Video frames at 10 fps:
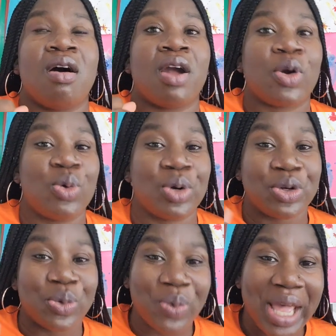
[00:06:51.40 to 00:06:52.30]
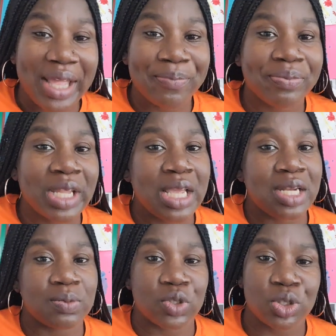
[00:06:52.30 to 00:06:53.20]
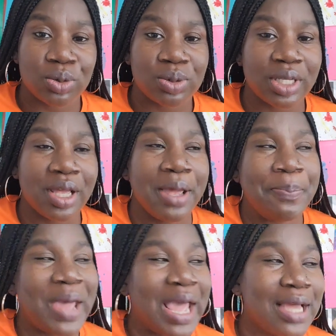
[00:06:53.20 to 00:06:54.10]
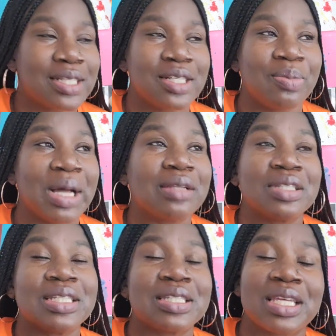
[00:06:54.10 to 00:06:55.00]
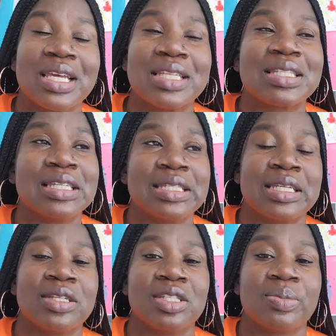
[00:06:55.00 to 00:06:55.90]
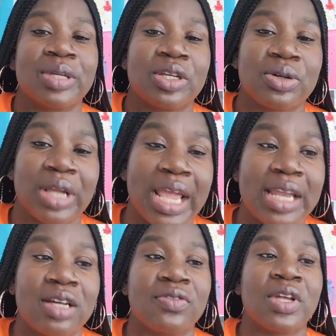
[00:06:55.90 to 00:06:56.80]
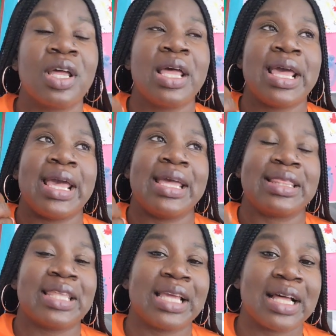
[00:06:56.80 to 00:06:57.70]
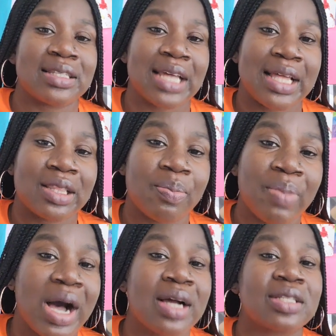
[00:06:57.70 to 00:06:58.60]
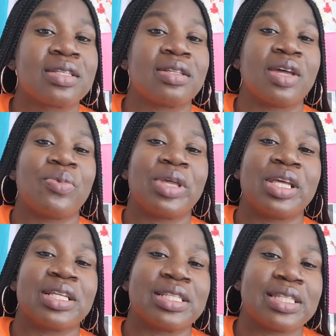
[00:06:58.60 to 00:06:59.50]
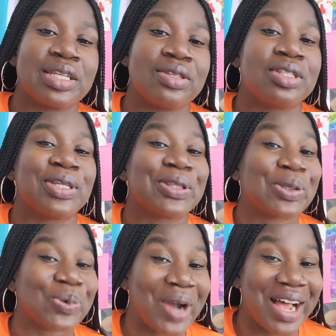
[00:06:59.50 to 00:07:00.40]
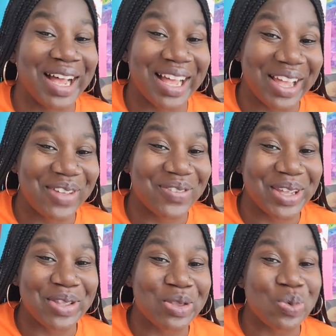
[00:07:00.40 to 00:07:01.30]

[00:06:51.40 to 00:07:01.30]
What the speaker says: are going away, and I'm truly passionate about these kids continue to be creative and think outside the box, so that we can continue to thrive in